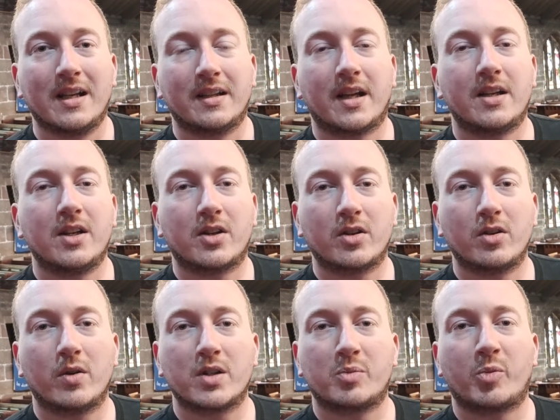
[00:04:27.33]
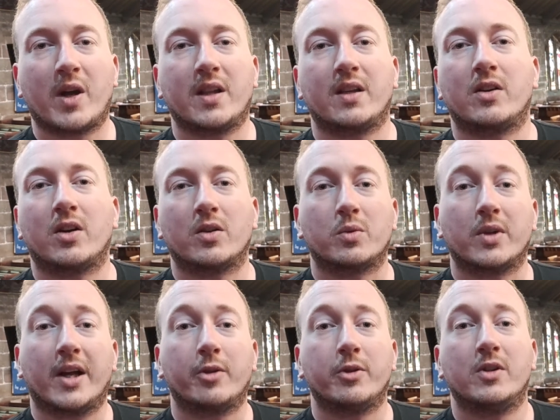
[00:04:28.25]
then you can always pray that God will
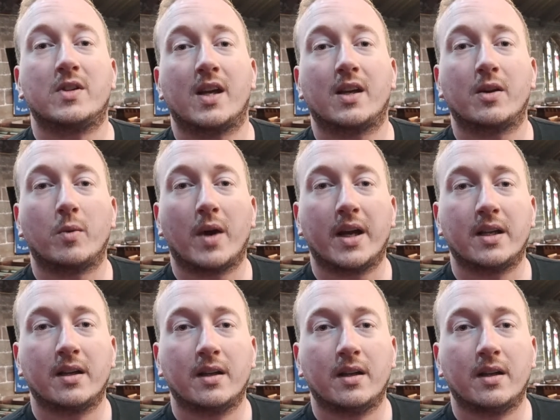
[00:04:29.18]
help you take away